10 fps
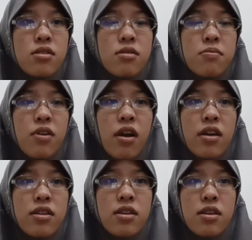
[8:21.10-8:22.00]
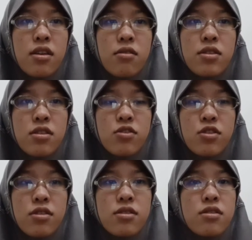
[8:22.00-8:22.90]
by the
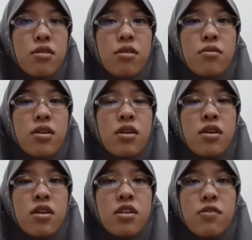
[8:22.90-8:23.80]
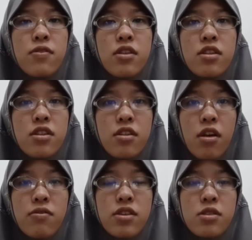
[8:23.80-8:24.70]
researchers, so the validity
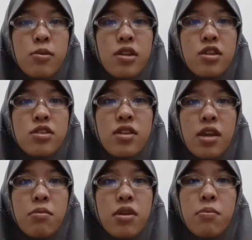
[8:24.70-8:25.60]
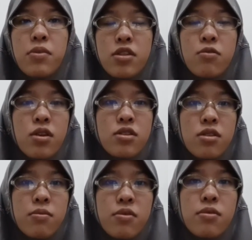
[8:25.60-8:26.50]
of the explanation can be a bit
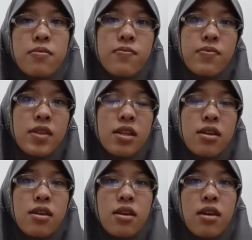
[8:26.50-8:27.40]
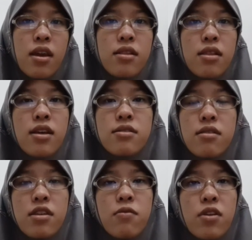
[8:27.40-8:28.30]
questionable. And
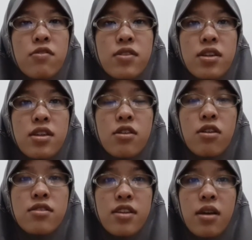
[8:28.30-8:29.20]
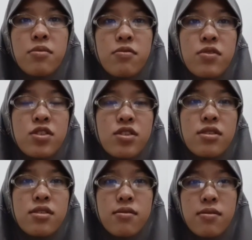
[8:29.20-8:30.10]
lastly, one of the key concepts, which
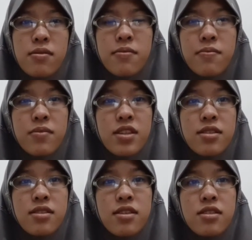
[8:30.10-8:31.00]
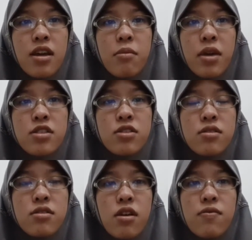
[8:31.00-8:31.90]
is the 6
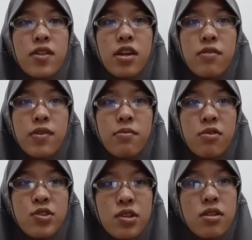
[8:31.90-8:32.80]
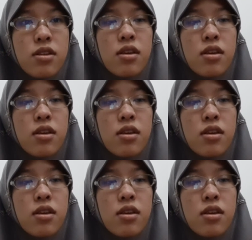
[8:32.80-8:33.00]
dimensions of negative emotion,